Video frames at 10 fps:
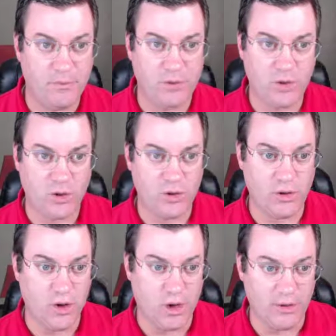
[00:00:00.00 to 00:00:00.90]
turn
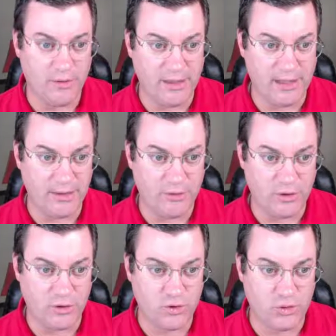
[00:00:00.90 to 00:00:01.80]
on the
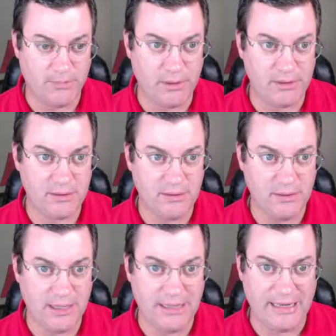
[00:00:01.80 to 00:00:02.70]
triplet
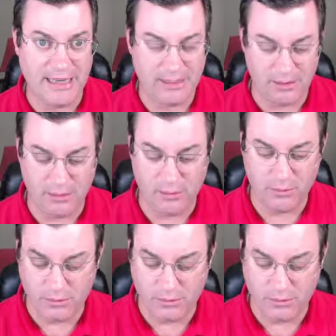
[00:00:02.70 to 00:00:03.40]
and eighth notes.